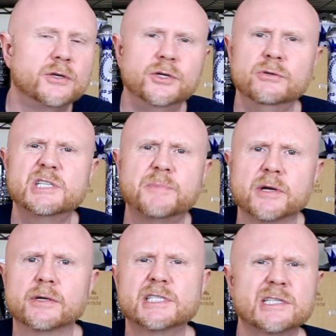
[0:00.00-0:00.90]
new
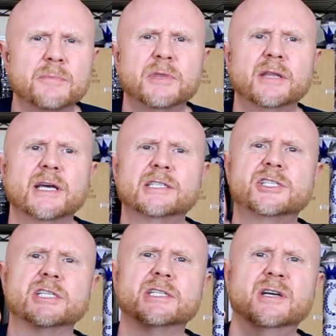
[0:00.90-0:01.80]
spirits, something that's
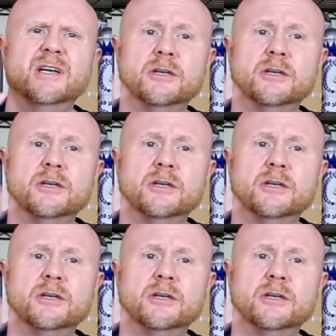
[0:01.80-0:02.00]
just